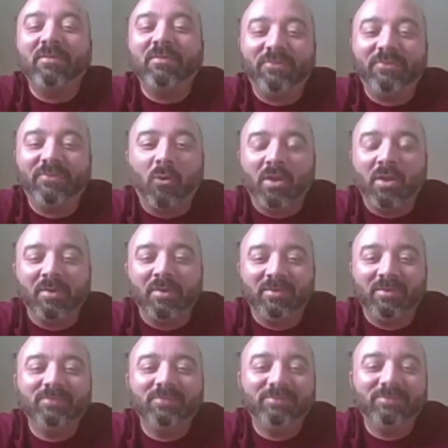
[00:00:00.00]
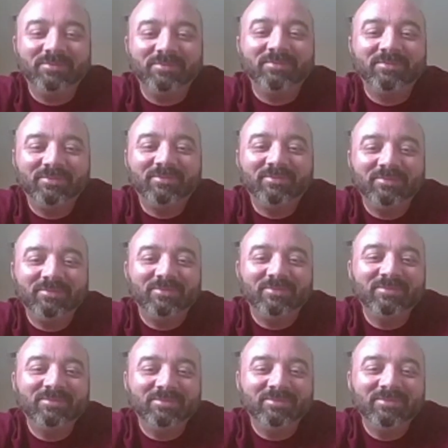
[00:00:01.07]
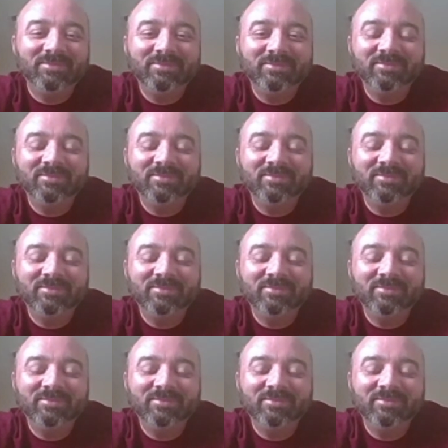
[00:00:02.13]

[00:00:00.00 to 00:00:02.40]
and 40 podcast, and then first of the year he